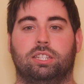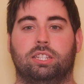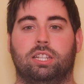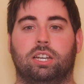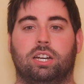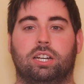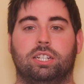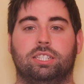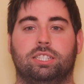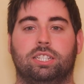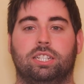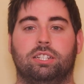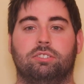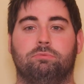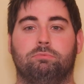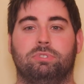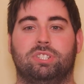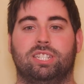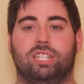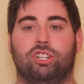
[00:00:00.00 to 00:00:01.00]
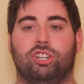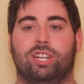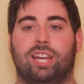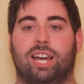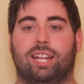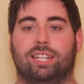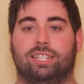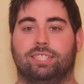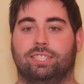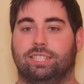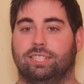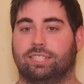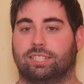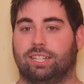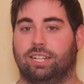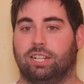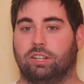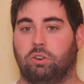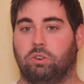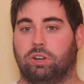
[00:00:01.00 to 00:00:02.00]
the idea of materiality is
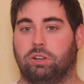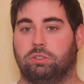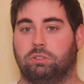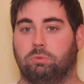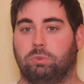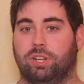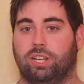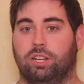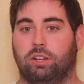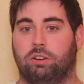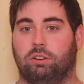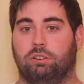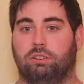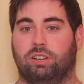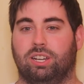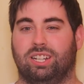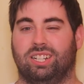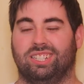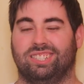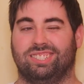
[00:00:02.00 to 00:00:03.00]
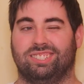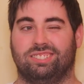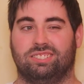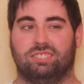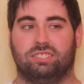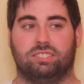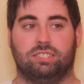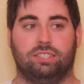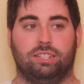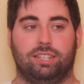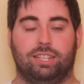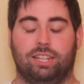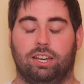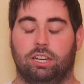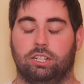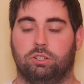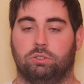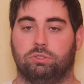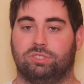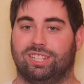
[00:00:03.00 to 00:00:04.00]
kind of going out the window. I
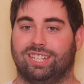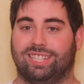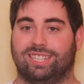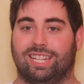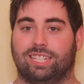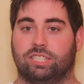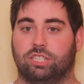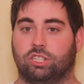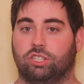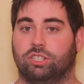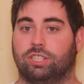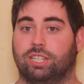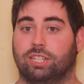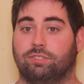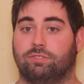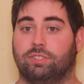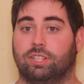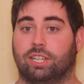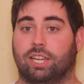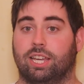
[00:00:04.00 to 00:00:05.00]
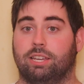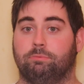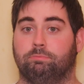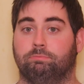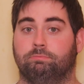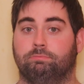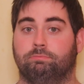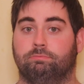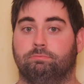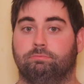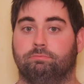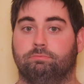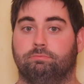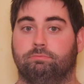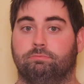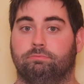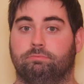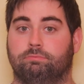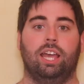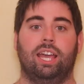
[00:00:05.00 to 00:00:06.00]
don't think that's a good thing for the game.
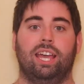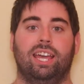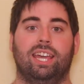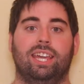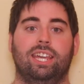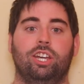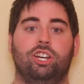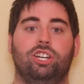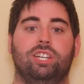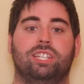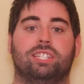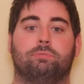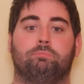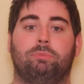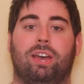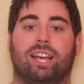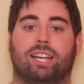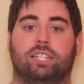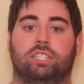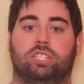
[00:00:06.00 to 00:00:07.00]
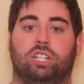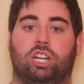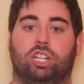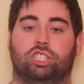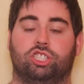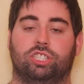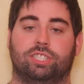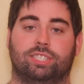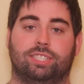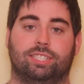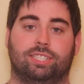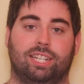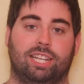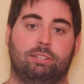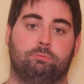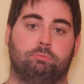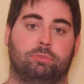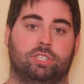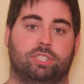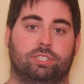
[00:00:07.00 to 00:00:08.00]
Here is McIntosh's
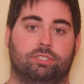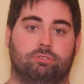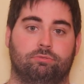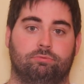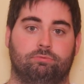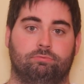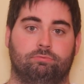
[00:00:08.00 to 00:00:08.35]
statement.